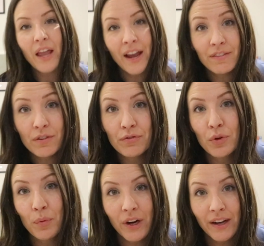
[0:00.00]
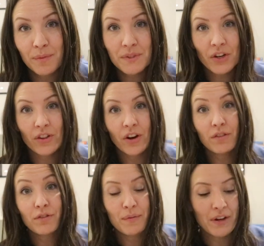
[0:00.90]
I have a few more items here that are
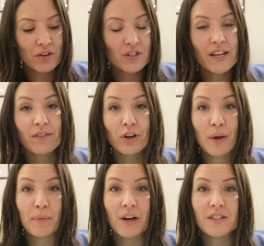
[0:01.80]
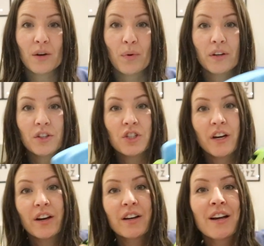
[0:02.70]
from another set of grandparents I wanted to
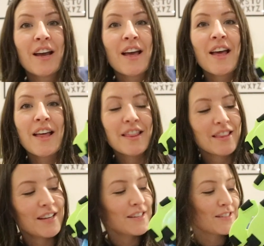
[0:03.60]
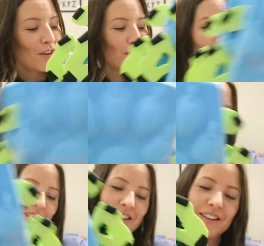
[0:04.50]
share. These are
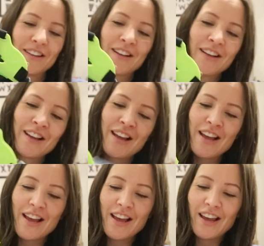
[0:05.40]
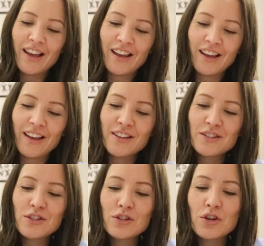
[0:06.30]
a
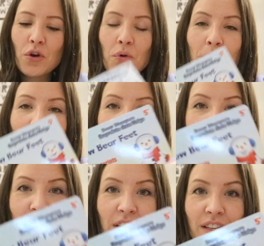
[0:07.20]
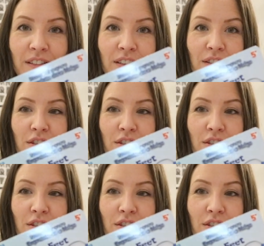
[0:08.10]
snow bear feet.